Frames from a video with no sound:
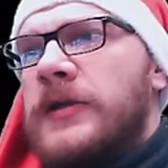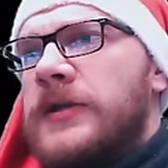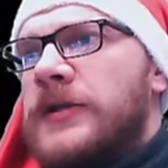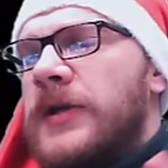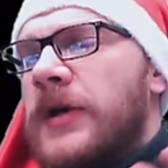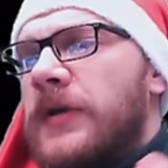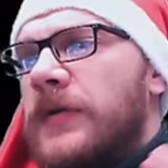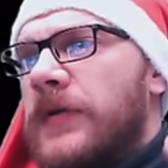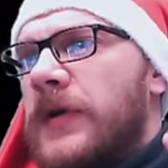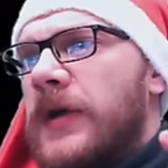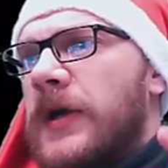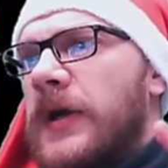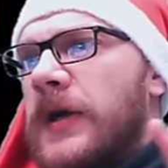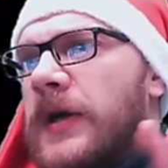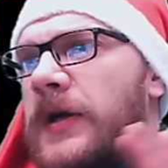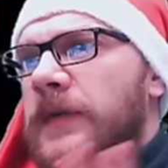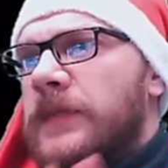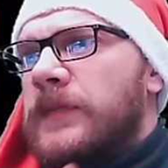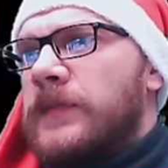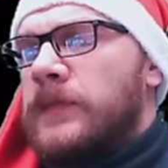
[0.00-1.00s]
So,
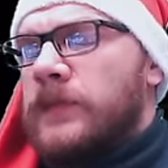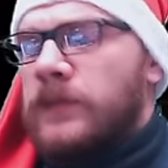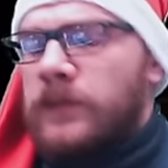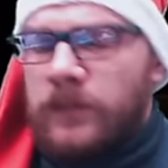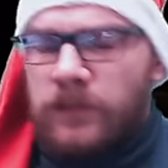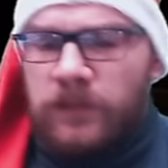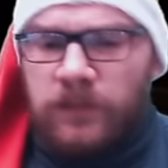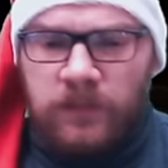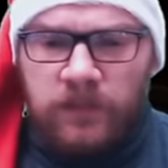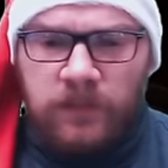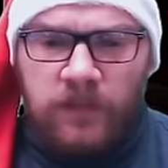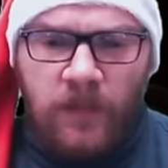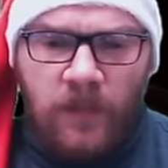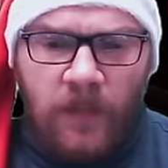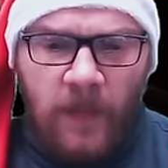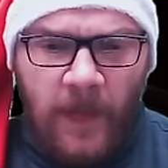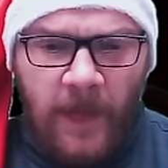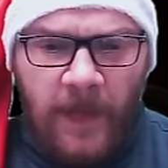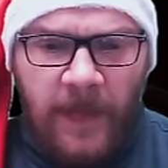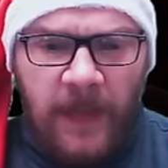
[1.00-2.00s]
um,
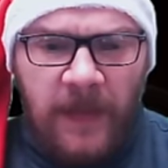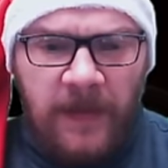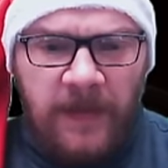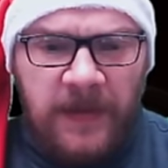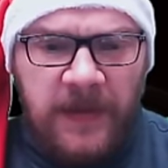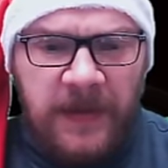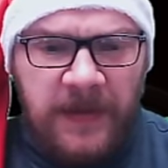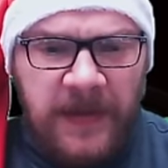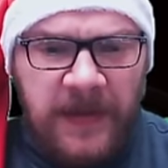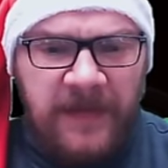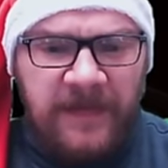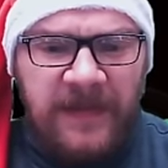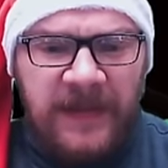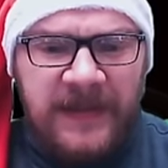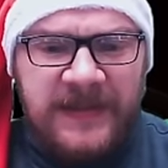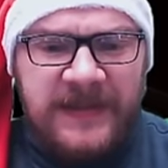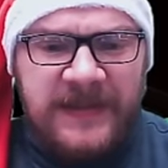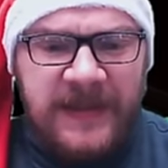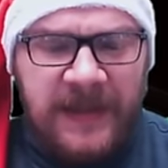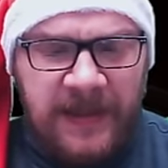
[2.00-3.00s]
the
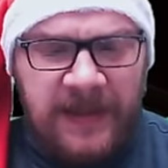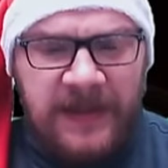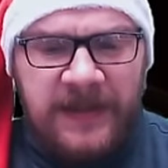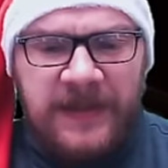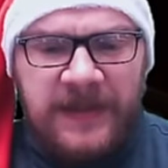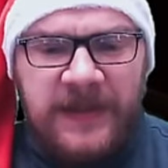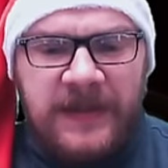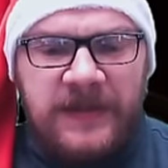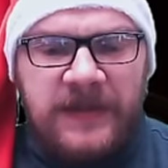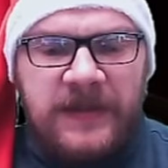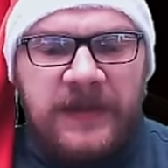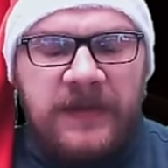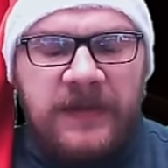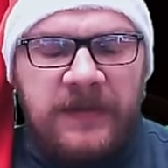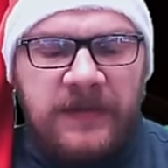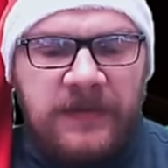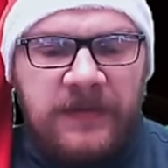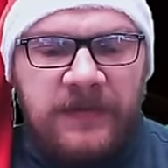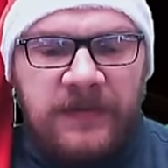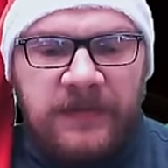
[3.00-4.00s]
Deathless Guillotine,
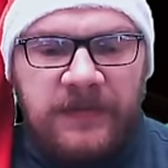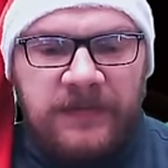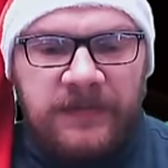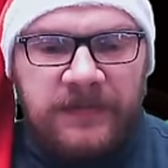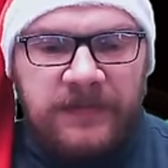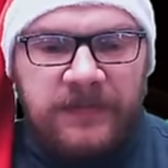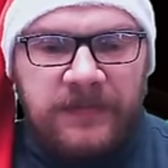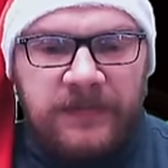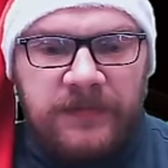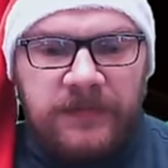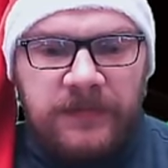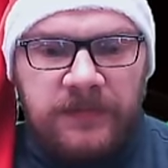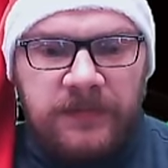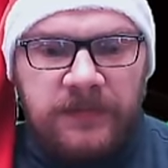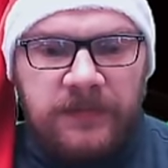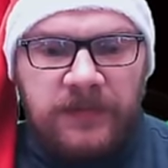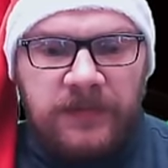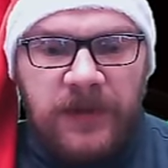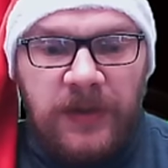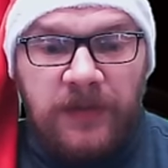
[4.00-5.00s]

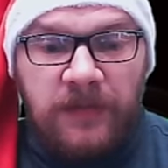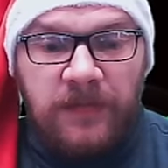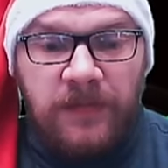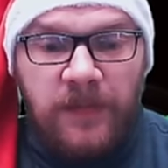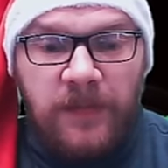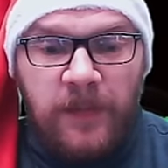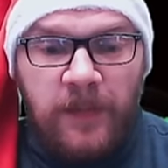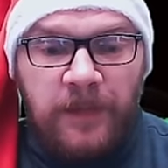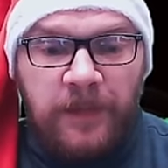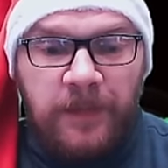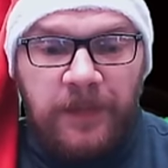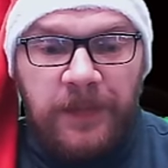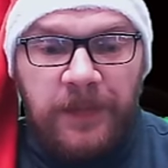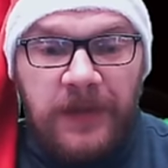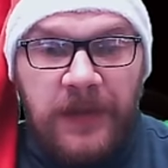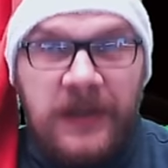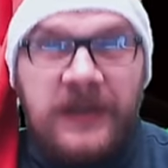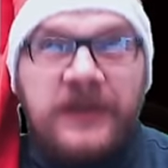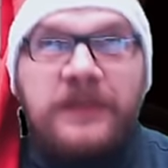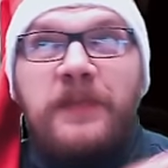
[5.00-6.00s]
you know,
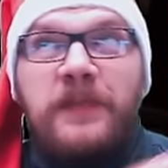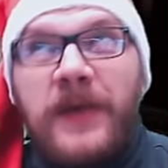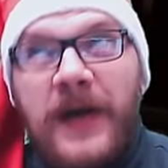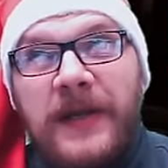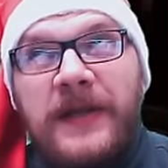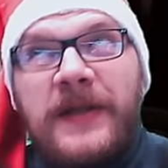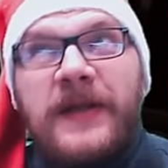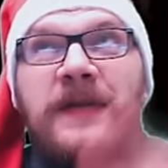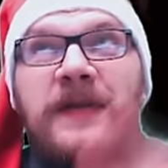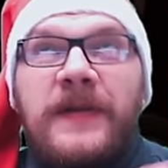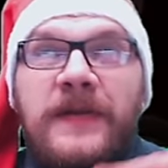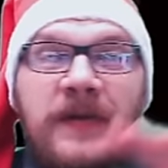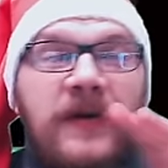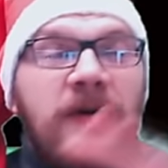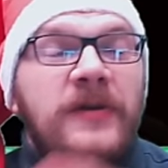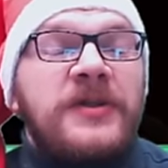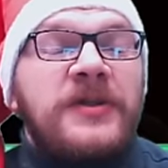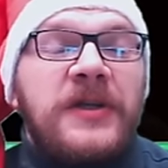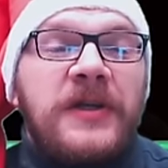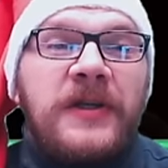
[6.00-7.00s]
is better than the
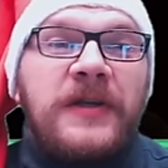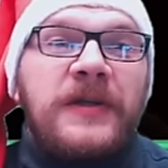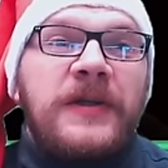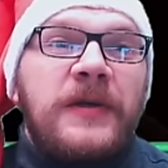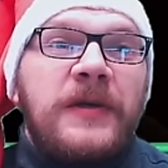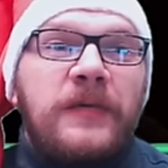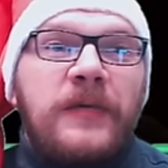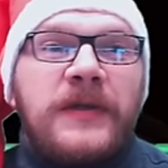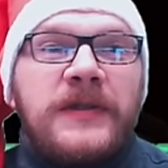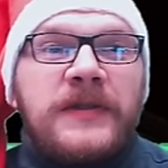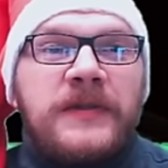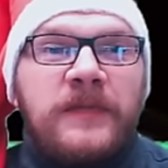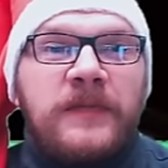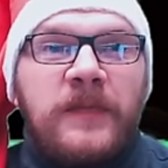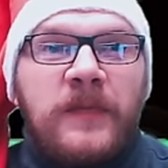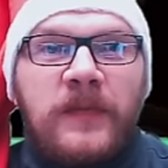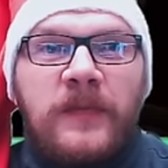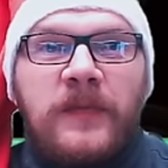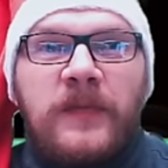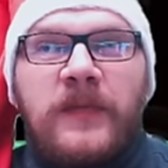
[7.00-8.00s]
OG Guillotine one.
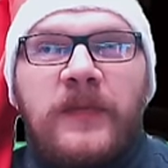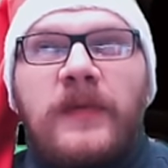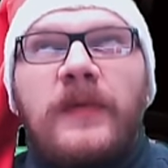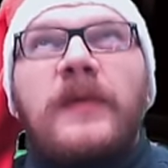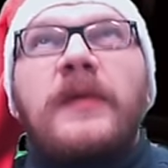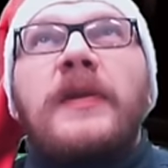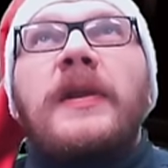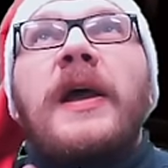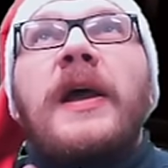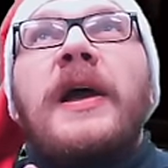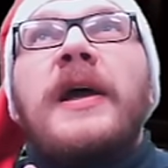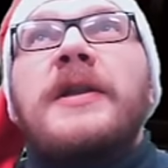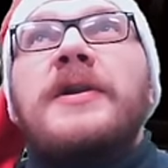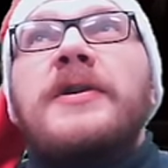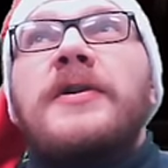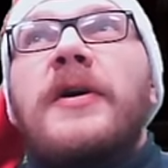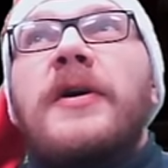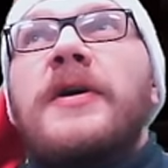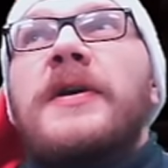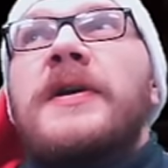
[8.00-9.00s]
The
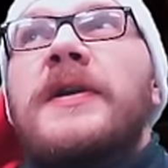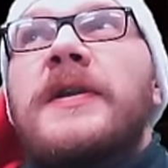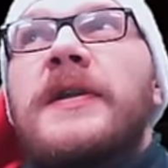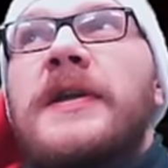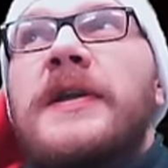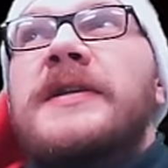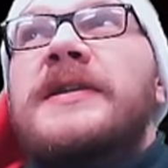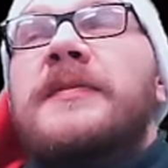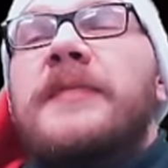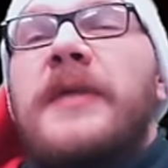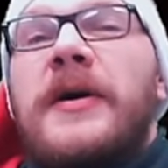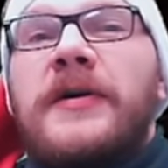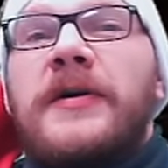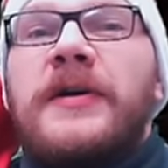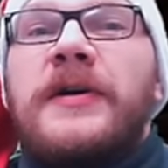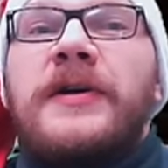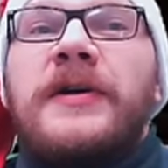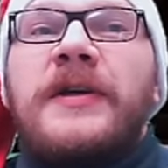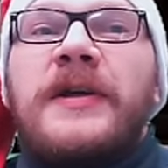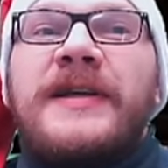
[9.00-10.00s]
annoying things about
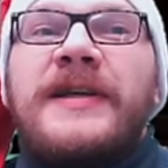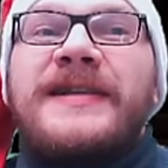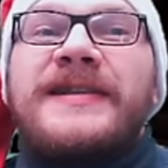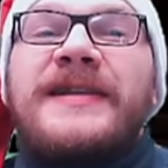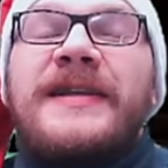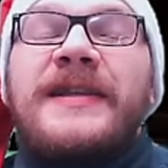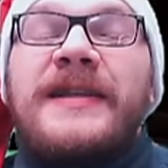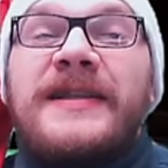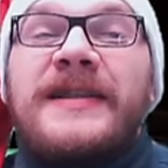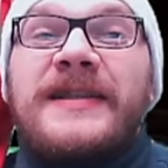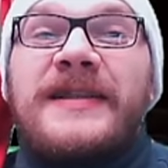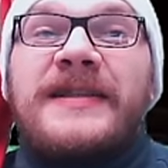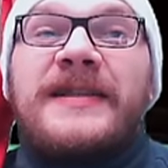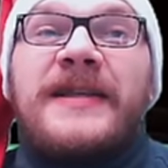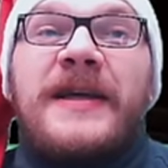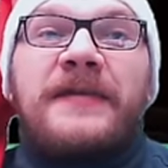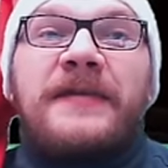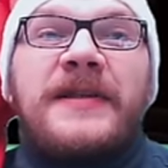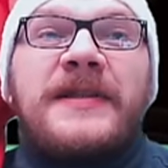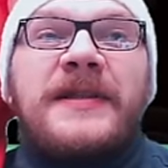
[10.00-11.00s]
her is that as a
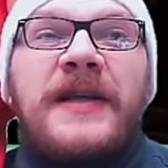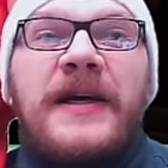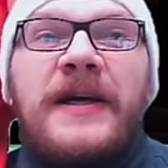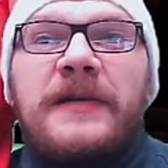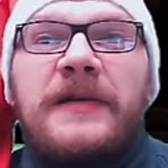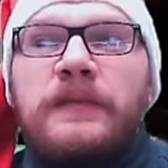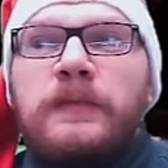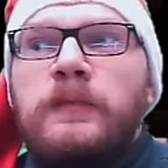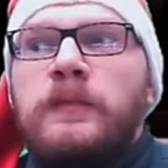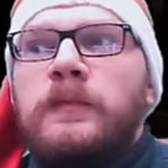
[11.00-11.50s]
7 star,